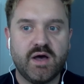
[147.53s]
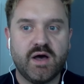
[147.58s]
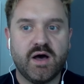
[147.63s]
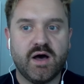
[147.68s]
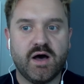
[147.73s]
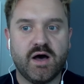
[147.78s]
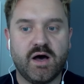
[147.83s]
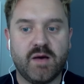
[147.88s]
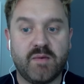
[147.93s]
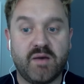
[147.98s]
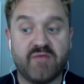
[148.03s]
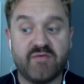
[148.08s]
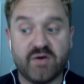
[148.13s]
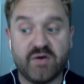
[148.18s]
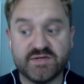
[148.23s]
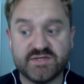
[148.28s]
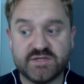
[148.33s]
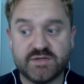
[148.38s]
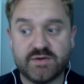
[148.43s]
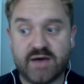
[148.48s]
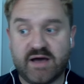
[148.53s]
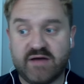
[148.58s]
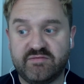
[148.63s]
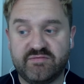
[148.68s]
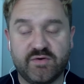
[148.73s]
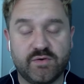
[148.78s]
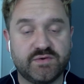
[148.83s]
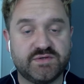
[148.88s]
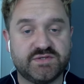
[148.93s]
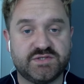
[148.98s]
I've also
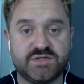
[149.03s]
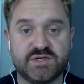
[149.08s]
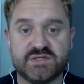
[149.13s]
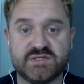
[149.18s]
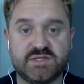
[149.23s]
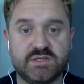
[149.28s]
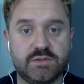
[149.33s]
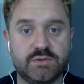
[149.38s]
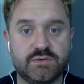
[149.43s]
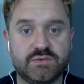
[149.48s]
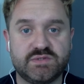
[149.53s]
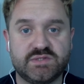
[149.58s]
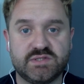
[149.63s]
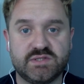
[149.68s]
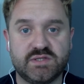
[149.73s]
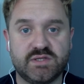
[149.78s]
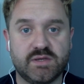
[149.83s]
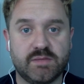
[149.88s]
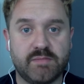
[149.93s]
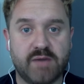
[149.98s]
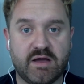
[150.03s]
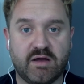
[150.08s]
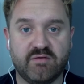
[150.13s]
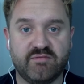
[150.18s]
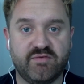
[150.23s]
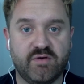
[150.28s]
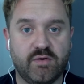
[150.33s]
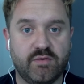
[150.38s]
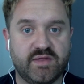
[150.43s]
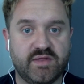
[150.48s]
had folks just use the
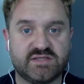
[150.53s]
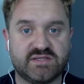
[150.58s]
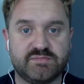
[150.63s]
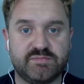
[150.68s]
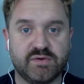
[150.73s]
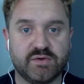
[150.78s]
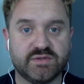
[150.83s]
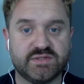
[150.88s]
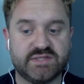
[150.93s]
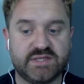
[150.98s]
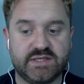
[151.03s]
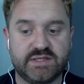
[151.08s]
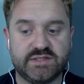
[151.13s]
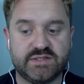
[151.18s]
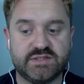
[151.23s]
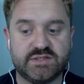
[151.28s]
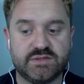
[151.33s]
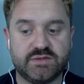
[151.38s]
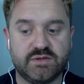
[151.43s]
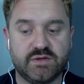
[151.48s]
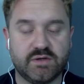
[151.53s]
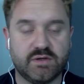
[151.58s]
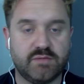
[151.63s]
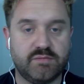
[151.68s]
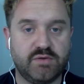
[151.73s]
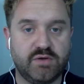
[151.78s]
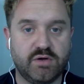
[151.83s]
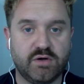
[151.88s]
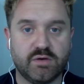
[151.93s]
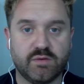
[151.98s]
microphone that's built into their
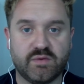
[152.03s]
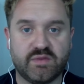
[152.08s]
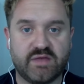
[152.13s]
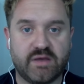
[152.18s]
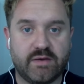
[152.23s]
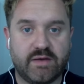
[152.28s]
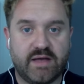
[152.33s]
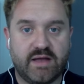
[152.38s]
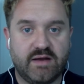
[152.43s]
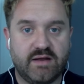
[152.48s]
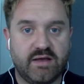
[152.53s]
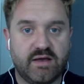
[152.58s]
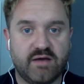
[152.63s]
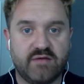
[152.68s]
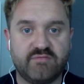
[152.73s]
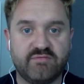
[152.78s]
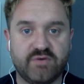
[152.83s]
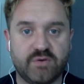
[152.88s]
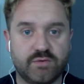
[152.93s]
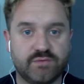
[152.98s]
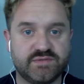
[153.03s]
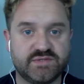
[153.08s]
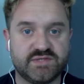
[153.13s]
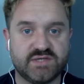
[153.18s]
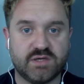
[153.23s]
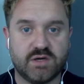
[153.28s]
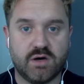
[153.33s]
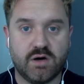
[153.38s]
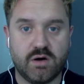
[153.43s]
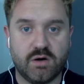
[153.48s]
computer without any headphones
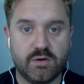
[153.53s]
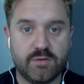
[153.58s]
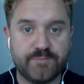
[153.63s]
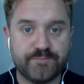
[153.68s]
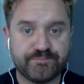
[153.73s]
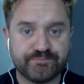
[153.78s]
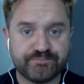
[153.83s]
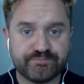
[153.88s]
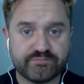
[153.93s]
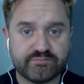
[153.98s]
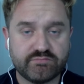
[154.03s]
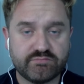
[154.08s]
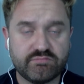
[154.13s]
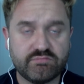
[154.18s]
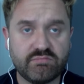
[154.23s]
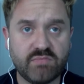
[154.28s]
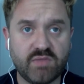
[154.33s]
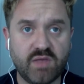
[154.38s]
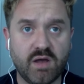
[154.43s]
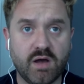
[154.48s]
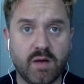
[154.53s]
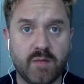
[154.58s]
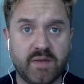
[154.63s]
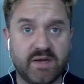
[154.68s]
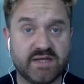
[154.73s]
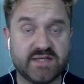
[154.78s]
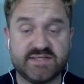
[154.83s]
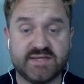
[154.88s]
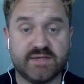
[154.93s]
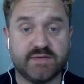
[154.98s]
at all,
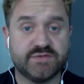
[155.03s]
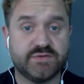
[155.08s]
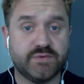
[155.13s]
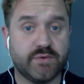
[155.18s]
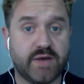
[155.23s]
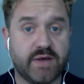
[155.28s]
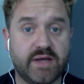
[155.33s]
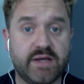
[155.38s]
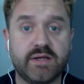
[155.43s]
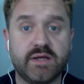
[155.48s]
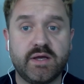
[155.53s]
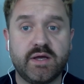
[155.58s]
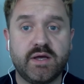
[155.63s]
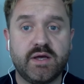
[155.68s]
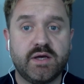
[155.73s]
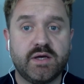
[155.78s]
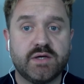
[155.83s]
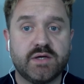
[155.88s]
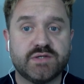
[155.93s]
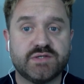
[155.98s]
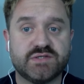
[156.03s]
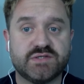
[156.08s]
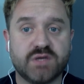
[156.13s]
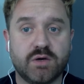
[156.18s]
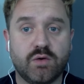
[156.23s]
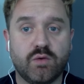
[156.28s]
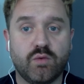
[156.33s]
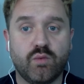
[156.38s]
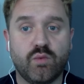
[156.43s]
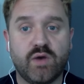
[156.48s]
and it sounds great.
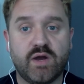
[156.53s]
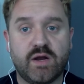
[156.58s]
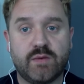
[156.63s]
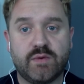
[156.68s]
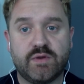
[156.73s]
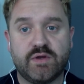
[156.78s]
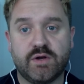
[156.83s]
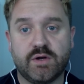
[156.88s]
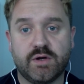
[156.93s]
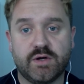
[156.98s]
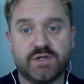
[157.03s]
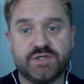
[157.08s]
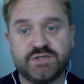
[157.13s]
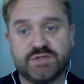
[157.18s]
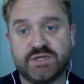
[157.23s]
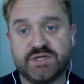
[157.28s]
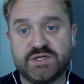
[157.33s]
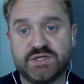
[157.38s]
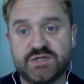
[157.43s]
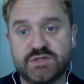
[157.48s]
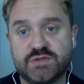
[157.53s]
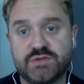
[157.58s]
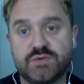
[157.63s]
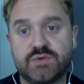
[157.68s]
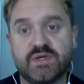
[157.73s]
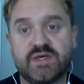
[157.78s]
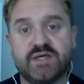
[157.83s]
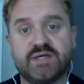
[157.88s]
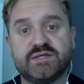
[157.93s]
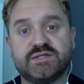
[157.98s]
So what I would encourage you to
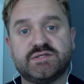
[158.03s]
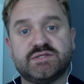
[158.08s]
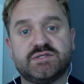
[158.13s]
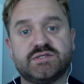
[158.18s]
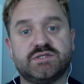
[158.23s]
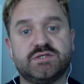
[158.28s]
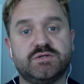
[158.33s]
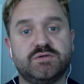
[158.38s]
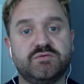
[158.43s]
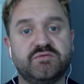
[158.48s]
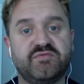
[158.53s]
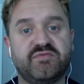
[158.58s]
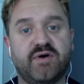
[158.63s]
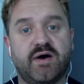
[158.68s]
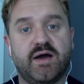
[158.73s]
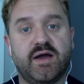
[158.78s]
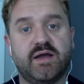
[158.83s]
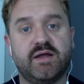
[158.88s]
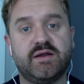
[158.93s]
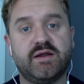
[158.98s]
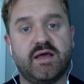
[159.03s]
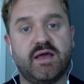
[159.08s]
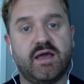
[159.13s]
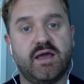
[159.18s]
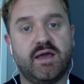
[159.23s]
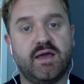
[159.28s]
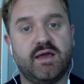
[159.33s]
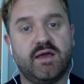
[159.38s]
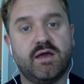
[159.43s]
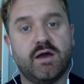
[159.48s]
do is to find
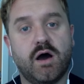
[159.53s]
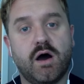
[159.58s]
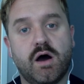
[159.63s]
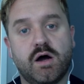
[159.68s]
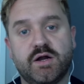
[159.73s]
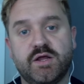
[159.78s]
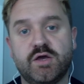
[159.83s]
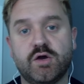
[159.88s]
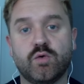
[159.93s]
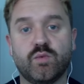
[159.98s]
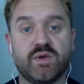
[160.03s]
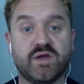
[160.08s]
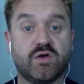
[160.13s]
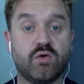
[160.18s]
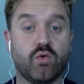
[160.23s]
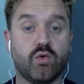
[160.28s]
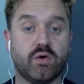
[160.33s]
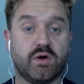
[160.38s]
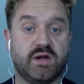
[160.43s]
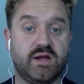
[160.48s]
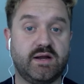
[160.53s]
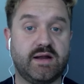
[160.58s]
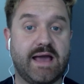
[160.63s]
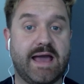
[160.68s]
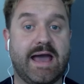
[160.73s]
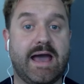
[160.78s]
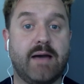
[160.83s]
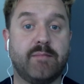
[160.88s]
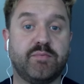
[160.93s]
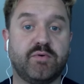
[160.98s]
a audio recording
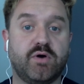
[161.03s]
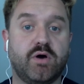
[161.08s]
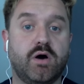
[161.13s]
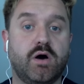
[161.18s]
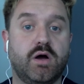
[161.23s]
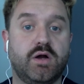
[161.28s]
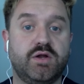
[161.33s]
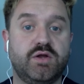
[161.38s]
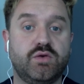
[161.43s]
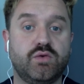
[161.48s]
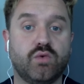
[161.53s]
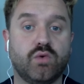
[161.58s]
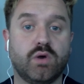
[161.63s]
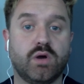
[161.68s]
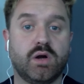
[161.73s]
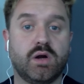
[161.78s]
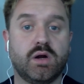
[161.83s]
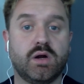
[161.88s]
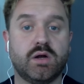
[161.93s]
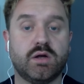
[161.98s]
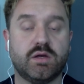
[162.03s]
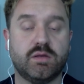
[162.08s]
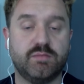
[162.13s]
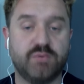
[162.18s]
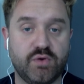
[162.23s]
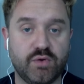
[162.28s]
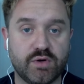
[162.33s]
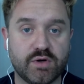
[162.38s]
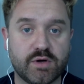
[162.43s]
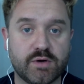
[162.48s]
app on your
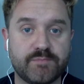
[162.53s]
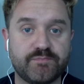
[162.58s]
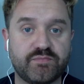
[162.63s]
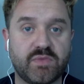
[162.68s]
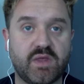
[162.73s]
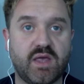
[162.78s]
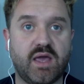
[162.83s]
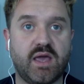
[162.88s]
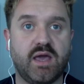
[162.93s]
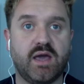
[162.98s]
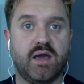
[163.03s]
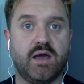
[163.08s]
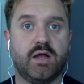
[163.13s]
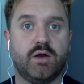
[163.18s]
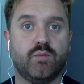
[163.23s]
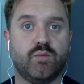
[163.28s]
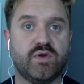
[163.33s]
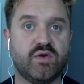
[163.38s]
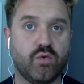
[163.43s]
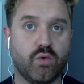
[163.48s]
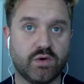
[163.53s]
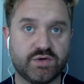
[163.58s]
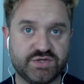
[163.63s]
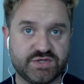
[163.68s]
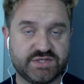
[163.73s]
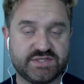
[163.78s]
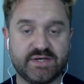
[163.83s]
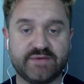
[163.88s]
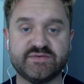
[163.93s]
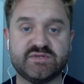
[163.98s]
computer and record
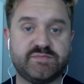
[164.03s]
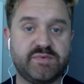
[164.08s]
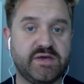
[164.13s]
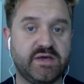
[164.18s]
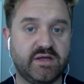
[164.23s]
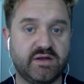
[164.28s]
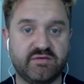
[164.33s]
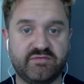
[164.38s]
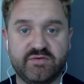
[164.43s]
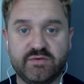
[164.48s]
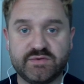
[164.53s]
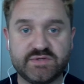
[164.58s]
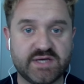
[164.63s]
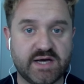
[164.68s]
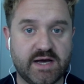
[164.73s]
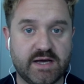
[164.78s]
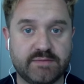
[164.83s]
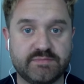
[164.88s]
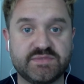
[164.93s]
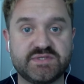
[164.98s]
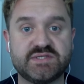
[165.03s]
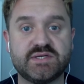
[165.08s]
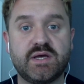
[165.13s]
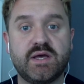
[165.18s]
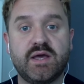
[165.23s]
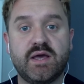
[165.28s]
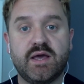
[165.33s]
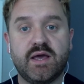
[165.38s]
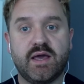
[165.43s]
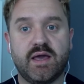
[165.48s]
yourself speaking a few times
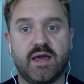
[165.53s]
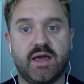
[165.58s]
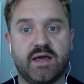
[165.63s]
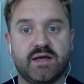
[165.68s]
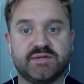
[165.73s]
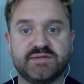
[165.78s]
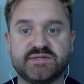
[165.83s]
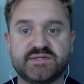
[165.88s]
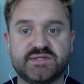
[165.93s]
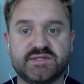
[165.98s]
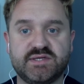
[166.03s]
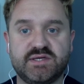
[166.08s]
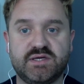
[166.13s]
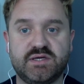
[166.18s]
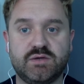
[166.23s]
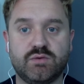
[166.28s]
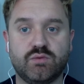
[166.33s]
and see